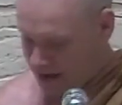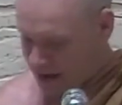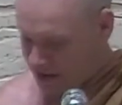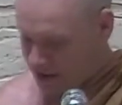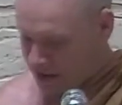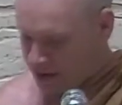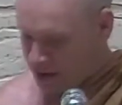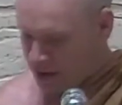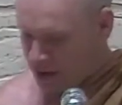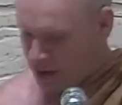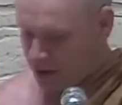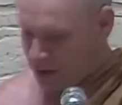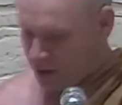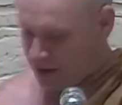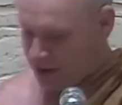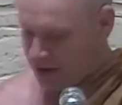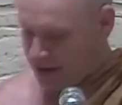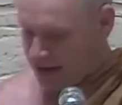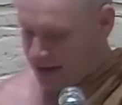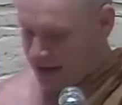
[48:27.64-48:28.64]
So
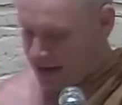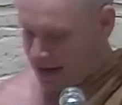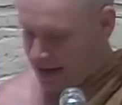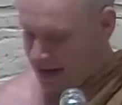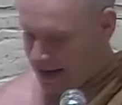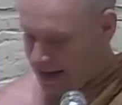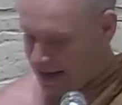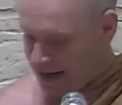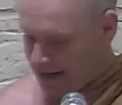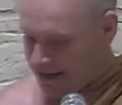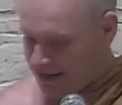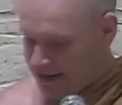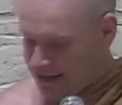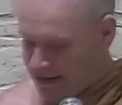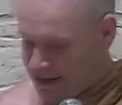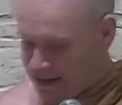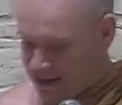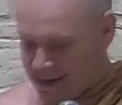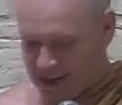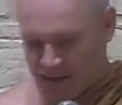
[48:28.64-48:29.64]
let us
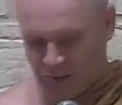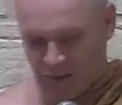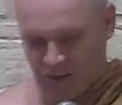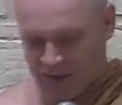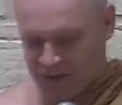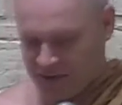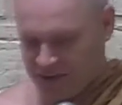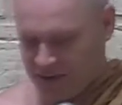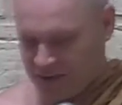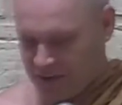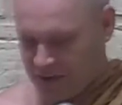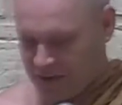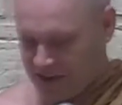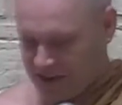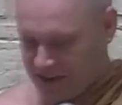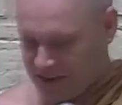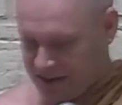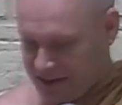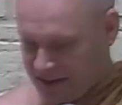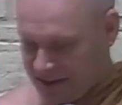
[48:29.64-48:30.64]
see what these
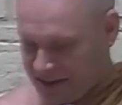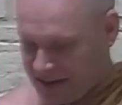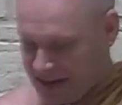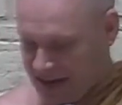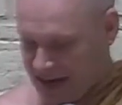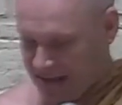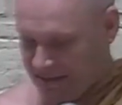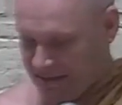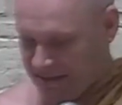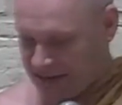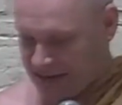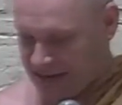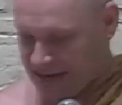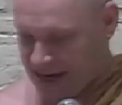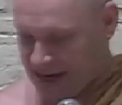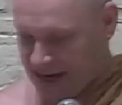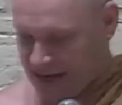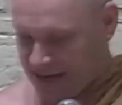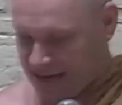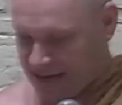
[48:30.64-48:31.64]
questions have to say.